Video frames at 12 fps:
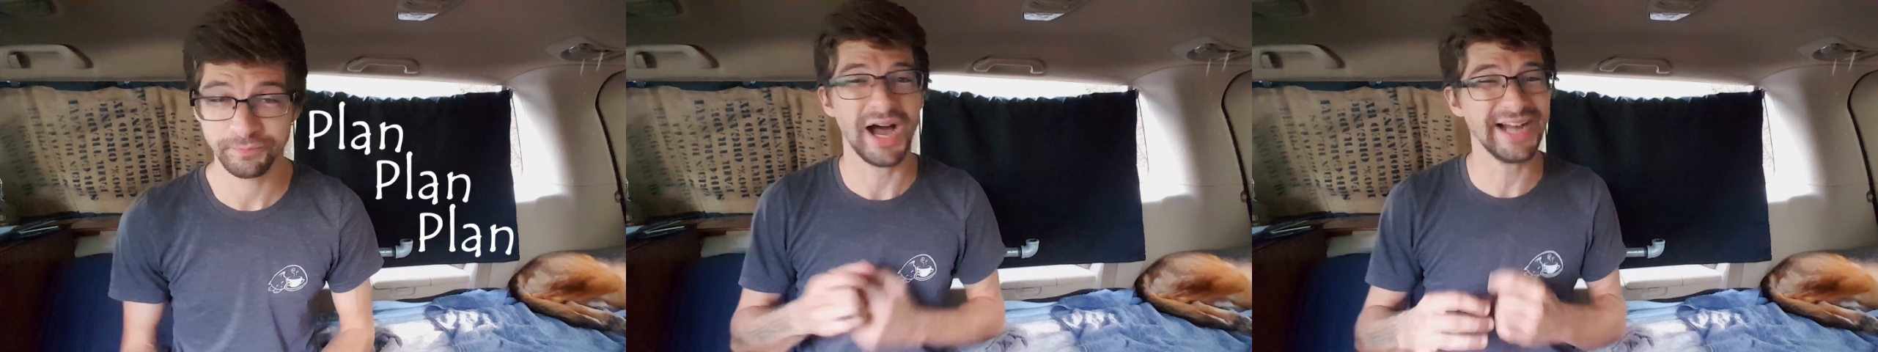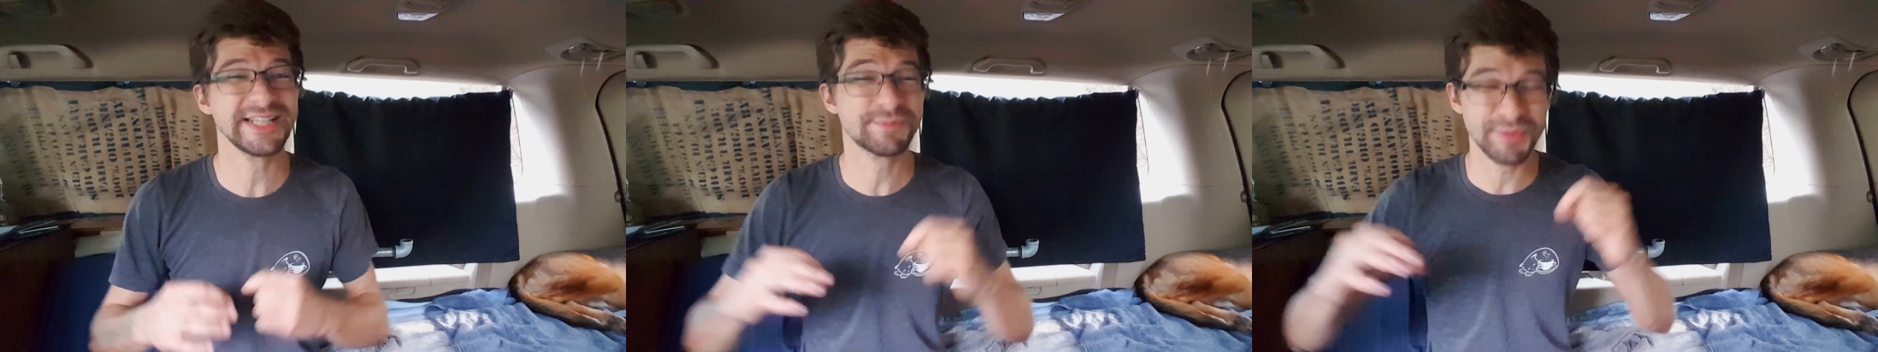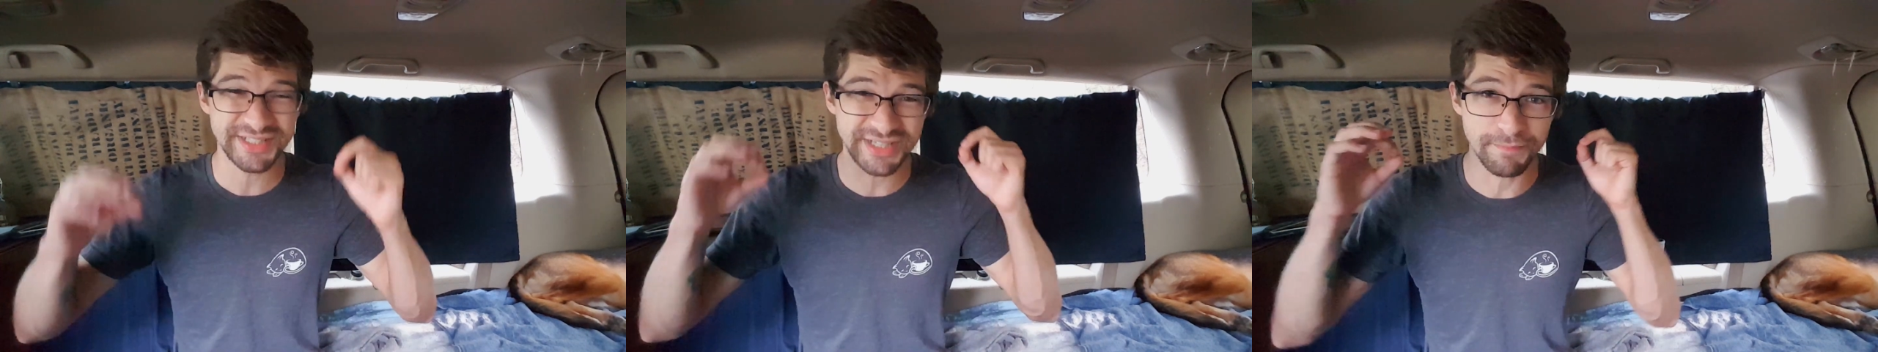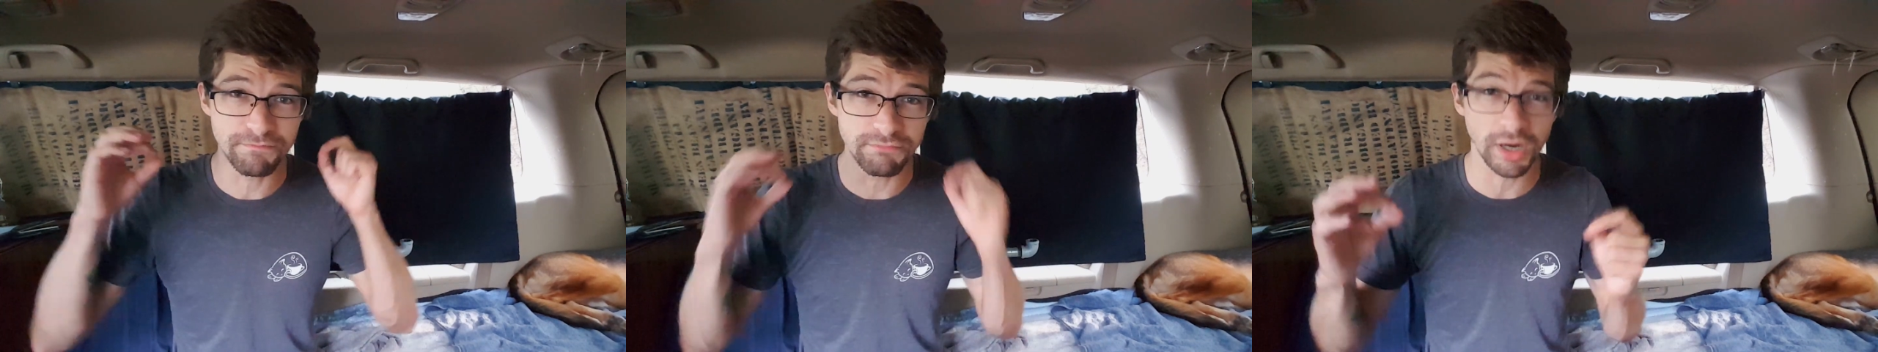I
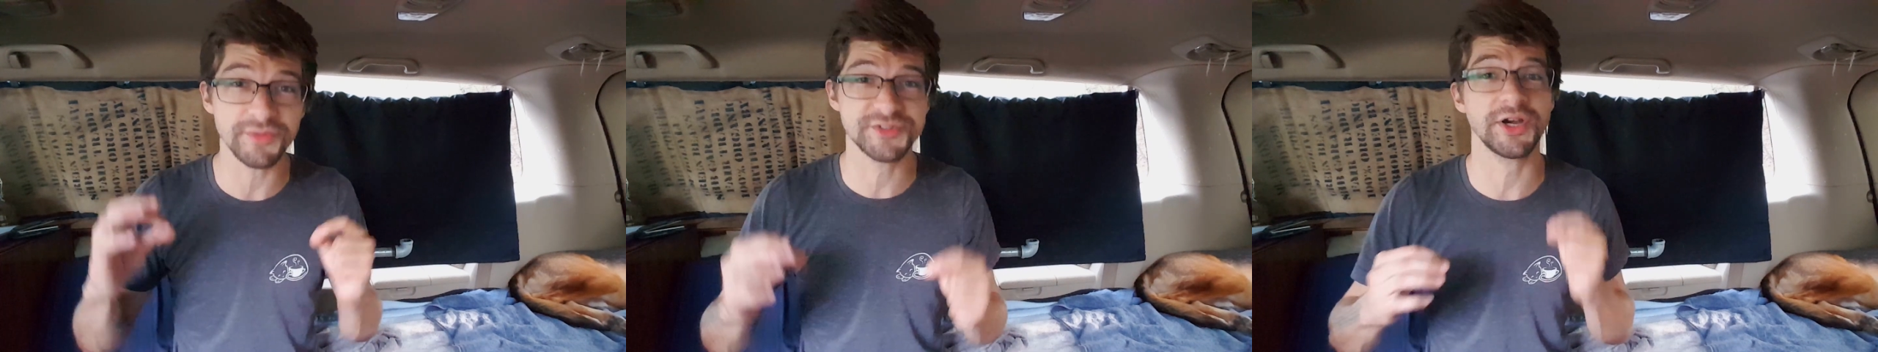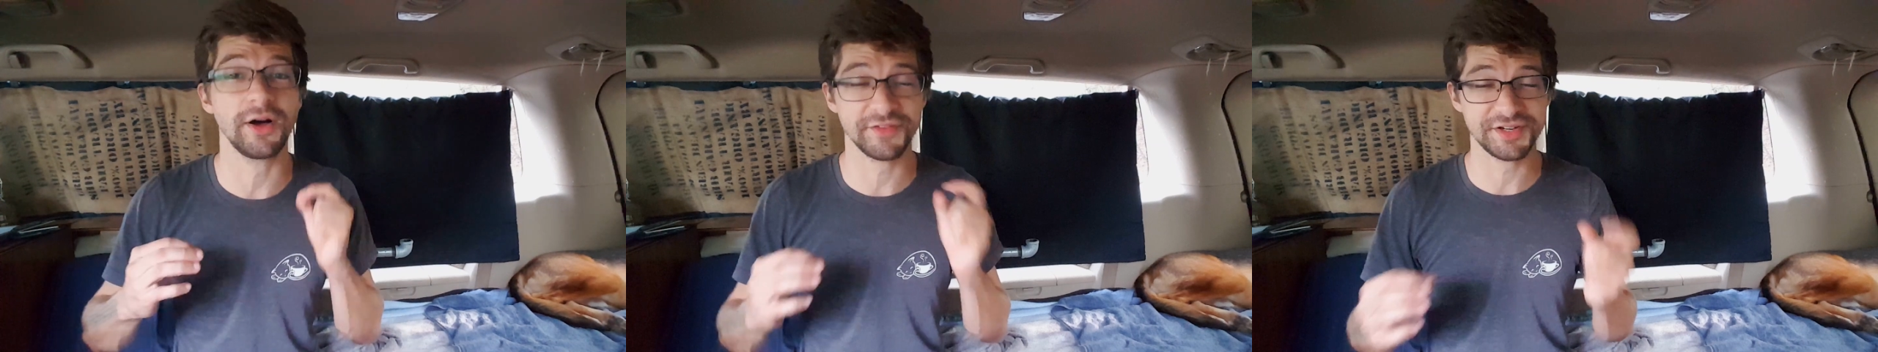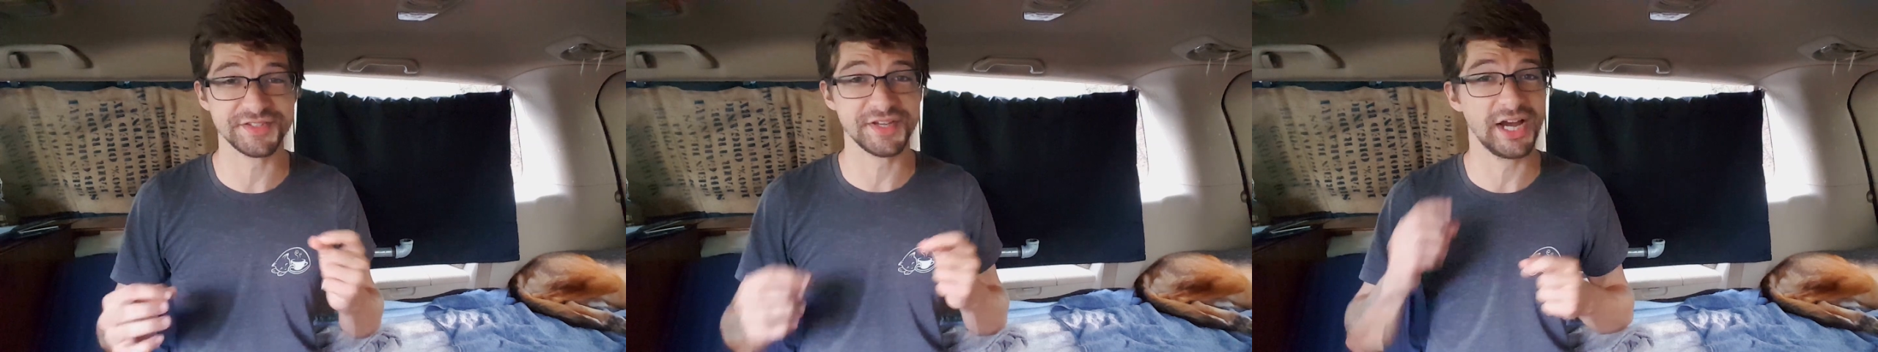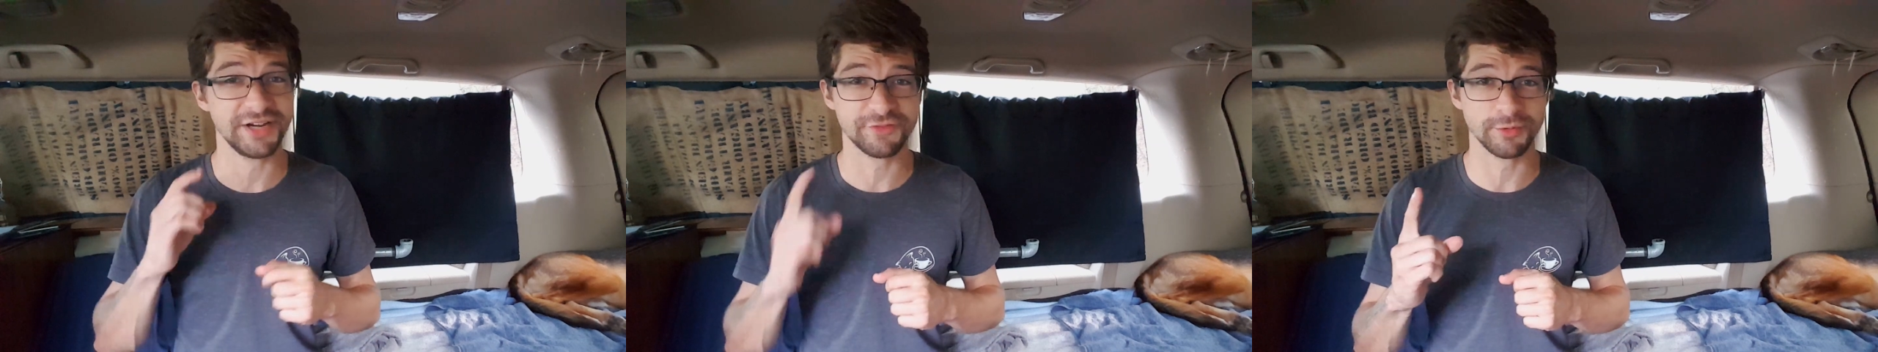spent months on the
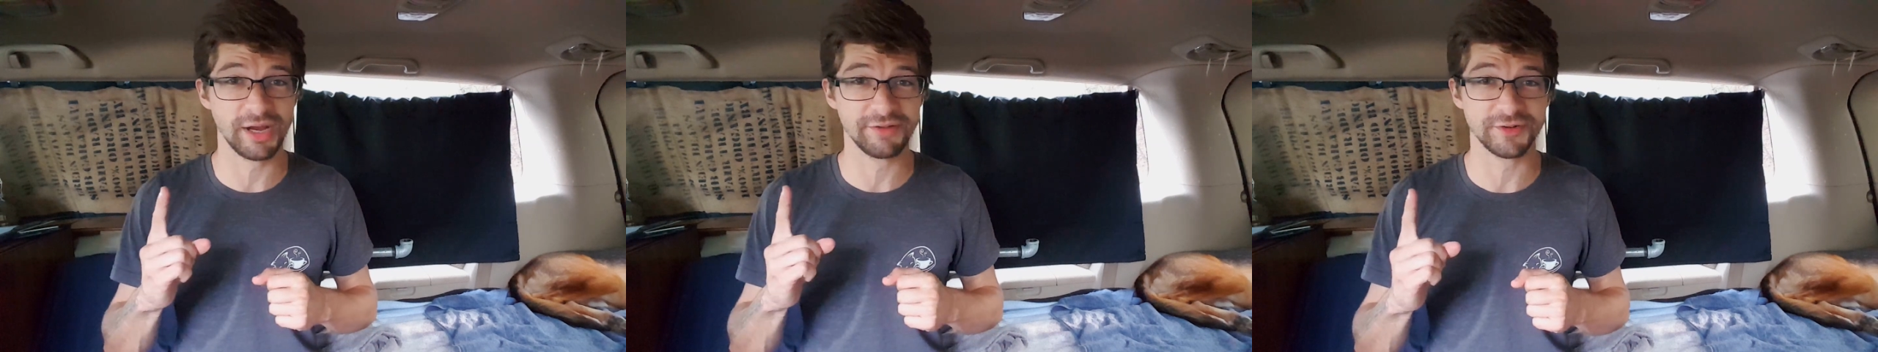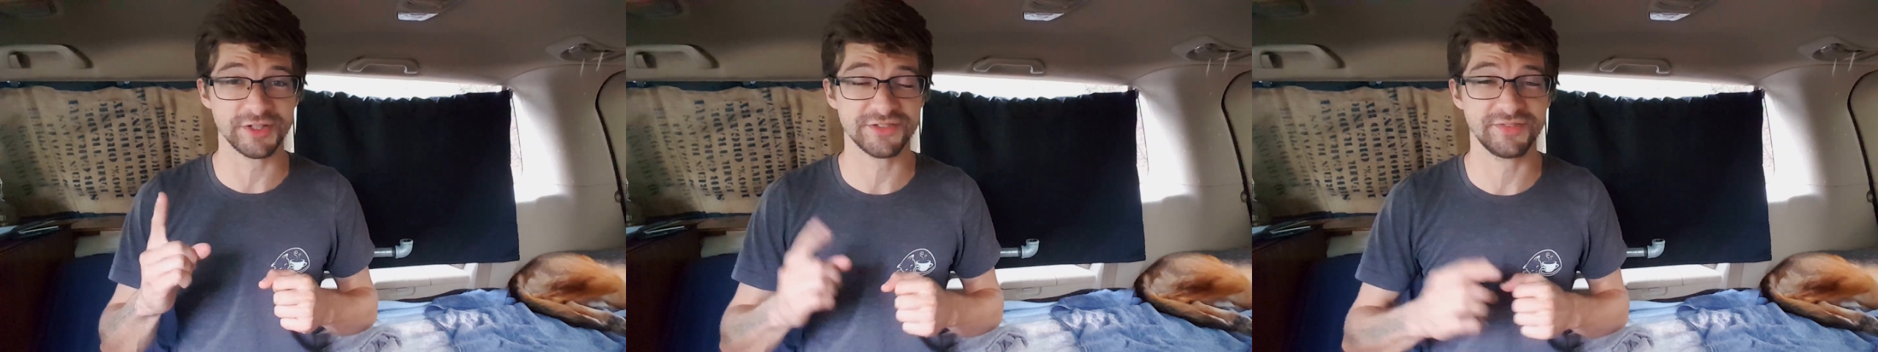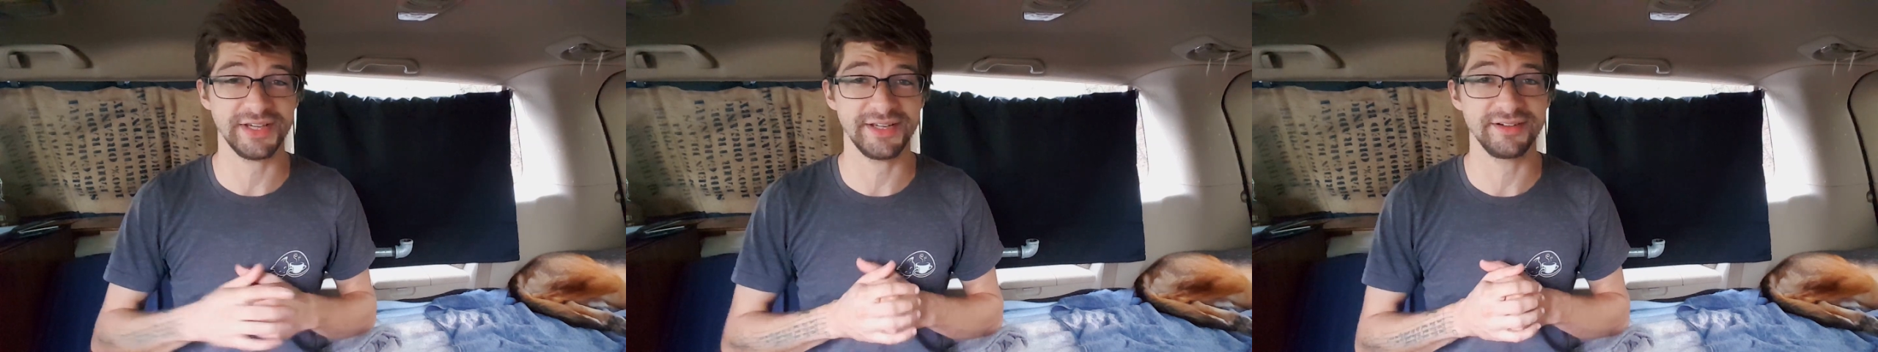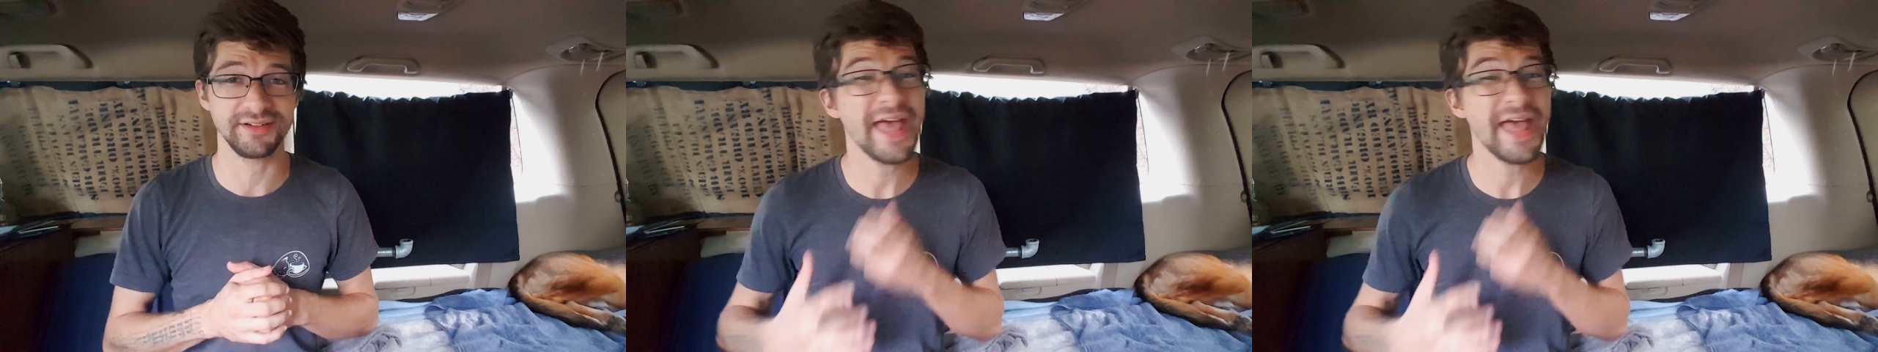design for my first van,